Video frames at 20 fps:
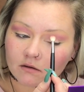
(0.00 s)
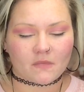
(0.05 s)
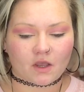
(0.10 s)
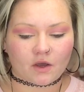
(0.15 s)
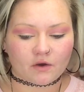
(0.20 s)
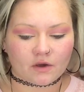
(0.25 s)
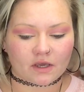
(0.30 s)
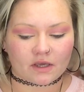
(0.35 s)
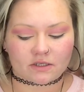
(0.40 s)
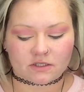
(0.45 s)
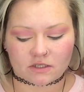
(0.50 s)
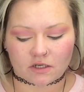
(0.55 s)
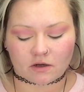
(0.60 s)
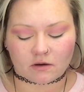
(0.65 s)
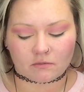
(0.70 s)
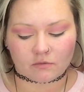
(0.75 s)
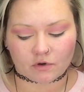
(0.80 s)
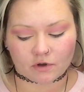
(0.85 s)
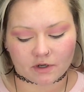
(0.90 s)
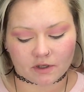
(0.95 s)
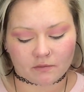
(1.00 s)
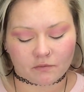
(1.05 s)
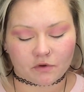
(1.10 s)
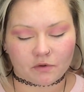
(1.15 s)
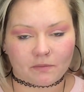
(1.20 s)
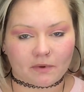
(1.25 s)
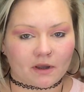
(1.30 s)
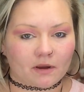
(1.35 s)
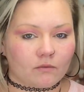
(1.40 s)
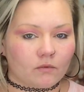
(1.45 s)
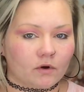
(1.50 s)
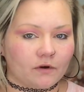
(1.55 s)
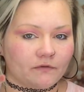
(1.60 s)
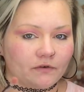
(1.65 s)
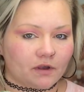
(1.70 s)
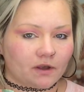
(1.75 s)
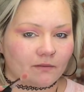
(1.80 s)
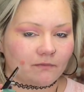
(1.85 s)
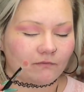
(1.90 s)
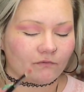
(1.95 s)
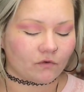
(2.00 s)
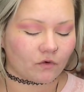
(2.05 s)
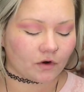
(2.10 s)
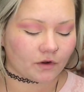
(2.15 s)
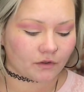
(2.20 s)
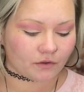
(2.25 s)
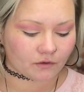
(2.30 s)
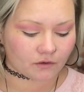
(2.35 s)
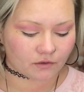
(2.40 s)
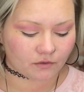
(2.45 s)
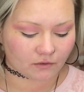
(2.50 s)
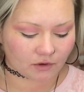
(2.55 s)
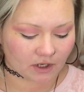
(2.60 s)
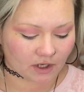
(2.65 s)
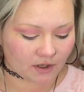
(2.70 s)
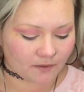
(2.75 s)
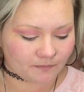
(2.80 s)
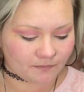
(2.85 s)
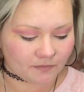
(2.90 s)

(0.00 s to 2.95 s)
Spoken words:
Okay, so now I'm going in with my Morphe M433.